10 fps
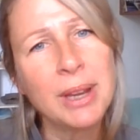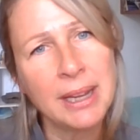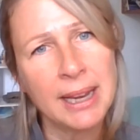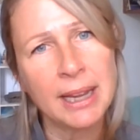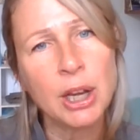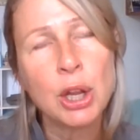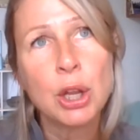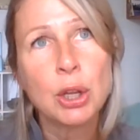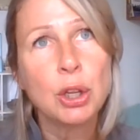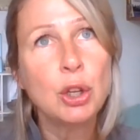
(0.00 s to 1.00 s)
reading,
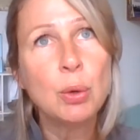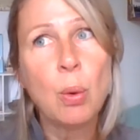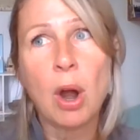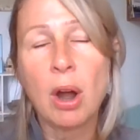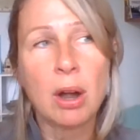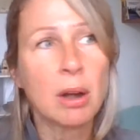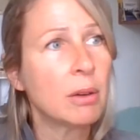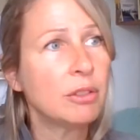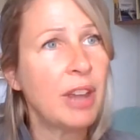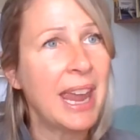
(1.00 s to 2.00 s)

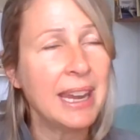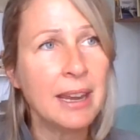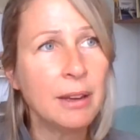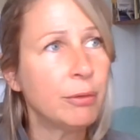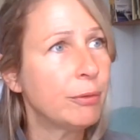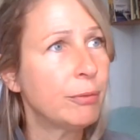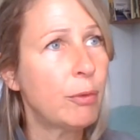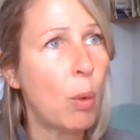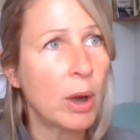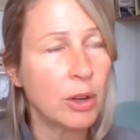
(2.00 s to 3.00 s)
you're
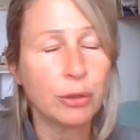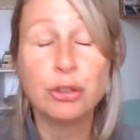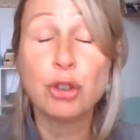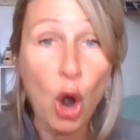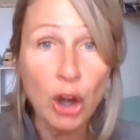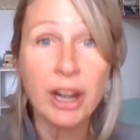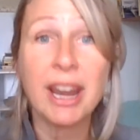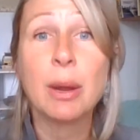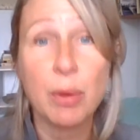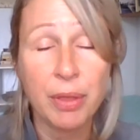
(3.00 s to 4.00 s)

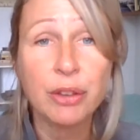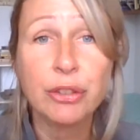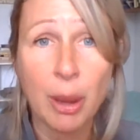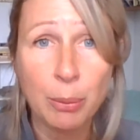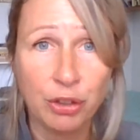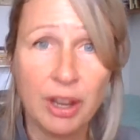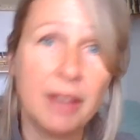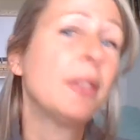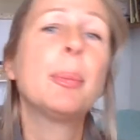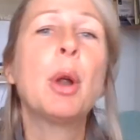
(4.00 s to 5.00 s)
starting with the
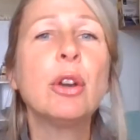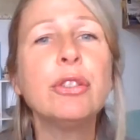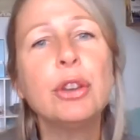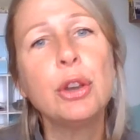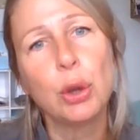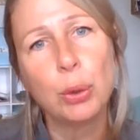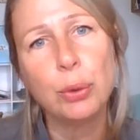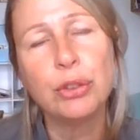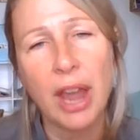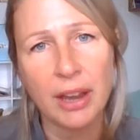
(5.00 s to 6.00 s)
assumption that the person
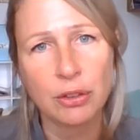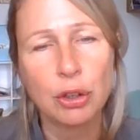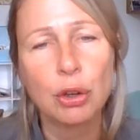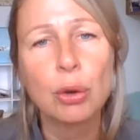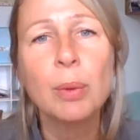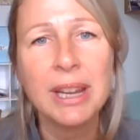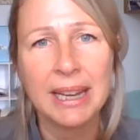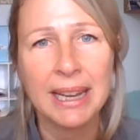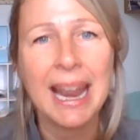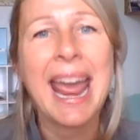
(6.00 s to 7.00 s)
whose text you're
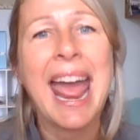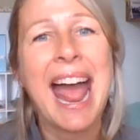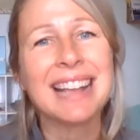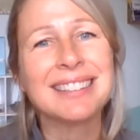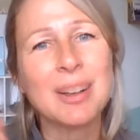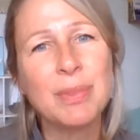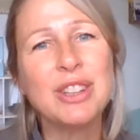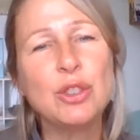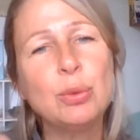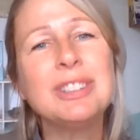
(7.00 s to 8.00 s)
reading has
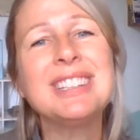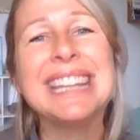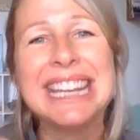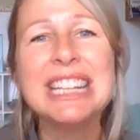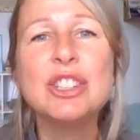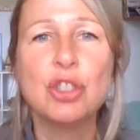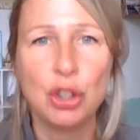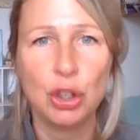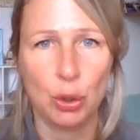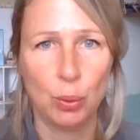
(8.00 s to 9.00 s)
something to
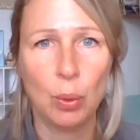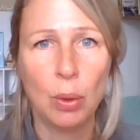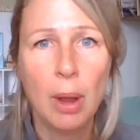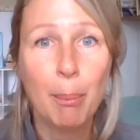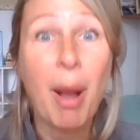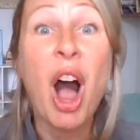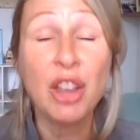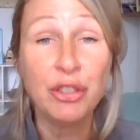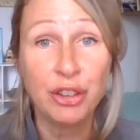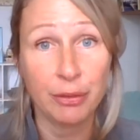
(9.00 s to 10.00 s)
teach you
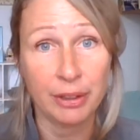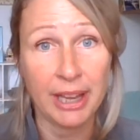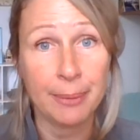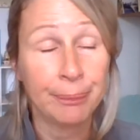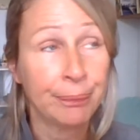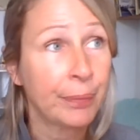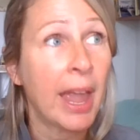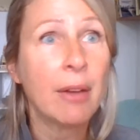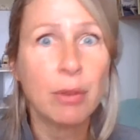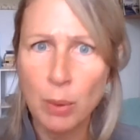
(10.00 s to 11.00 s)
positively.
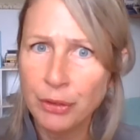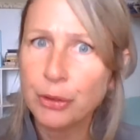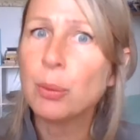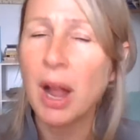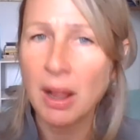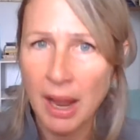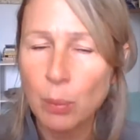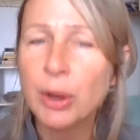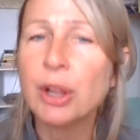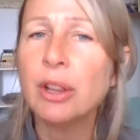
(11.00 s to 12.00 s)
Every once in a while, I
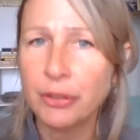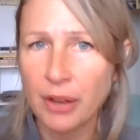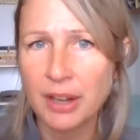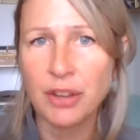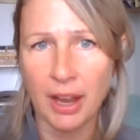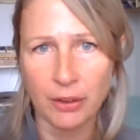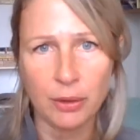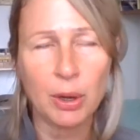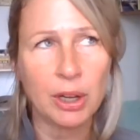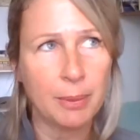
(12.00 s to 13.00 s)
will assign a text
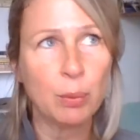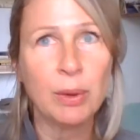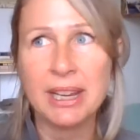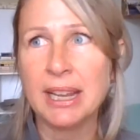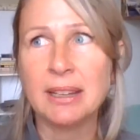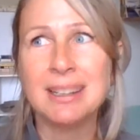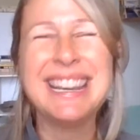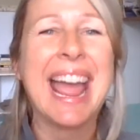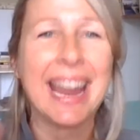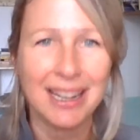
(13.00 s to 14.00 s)
that we're going to be reading
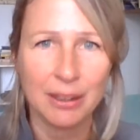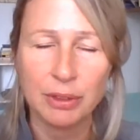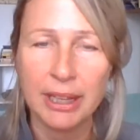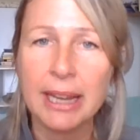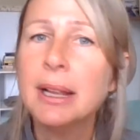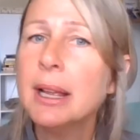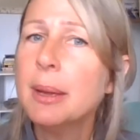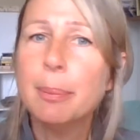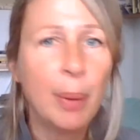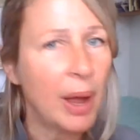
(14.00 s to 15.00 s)
negatively,
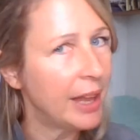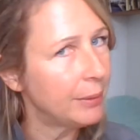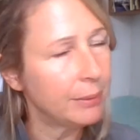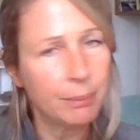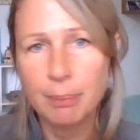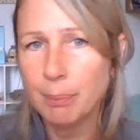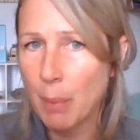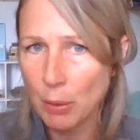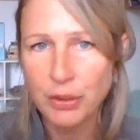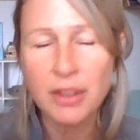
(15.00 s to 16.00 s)
but
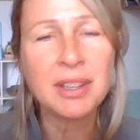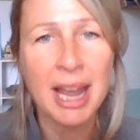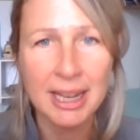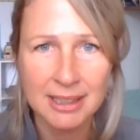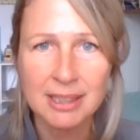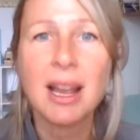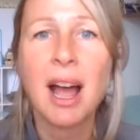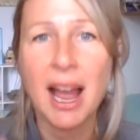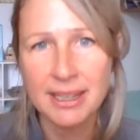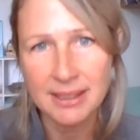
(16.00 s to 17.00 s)
most of the texts
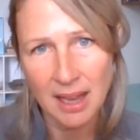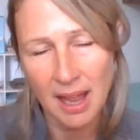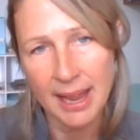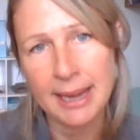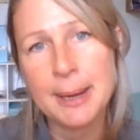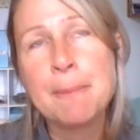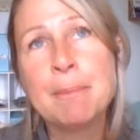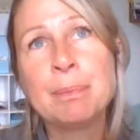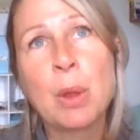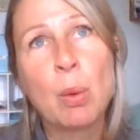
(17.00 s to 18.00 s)
I assign,
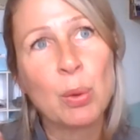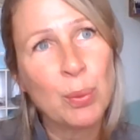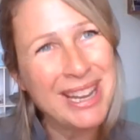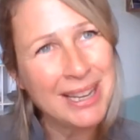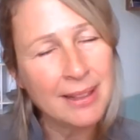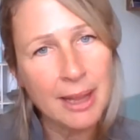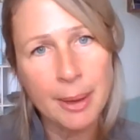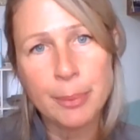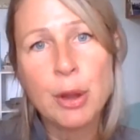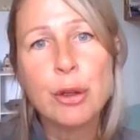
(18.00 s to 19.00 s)
we're reading
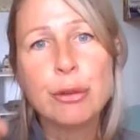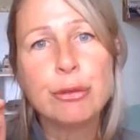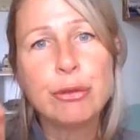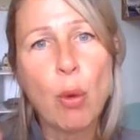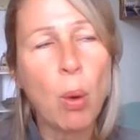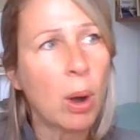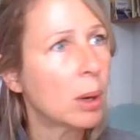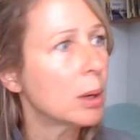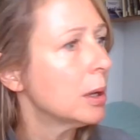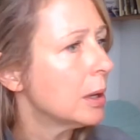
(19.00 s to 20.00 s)
them
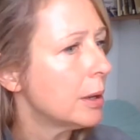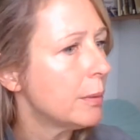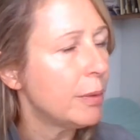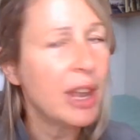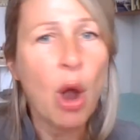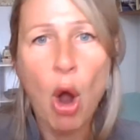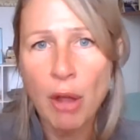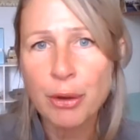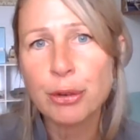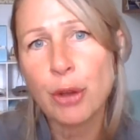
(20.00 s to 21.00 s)
for the
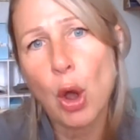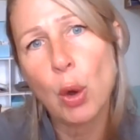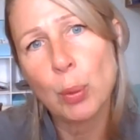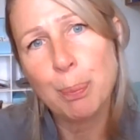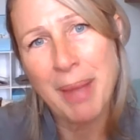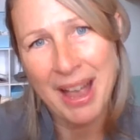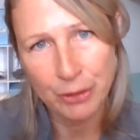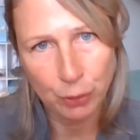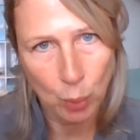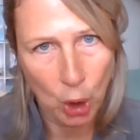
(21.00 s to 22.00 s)
author's own
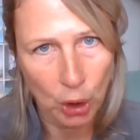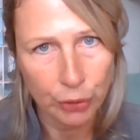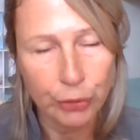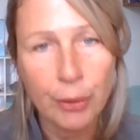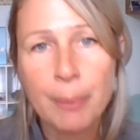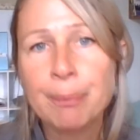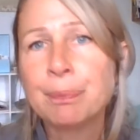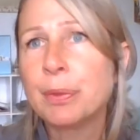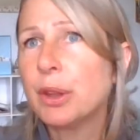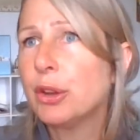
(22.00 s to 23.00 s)
best words.
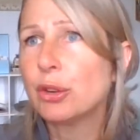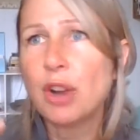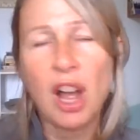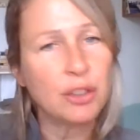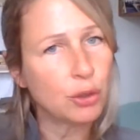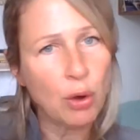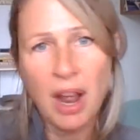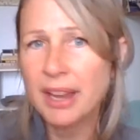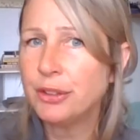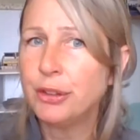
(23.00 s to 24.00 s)
You're not
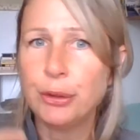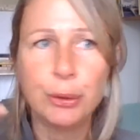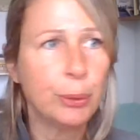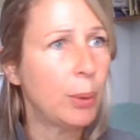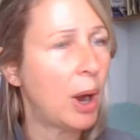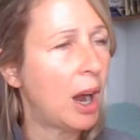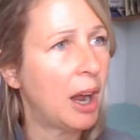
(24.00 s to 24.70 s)
trying to